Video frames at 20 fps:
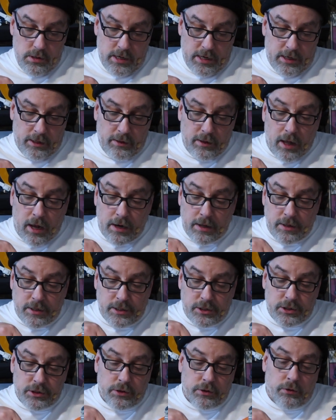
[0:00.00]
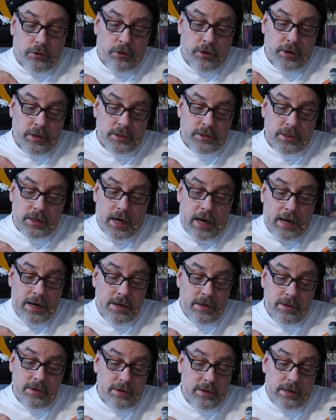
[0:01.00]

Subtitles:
And a lot of these stories I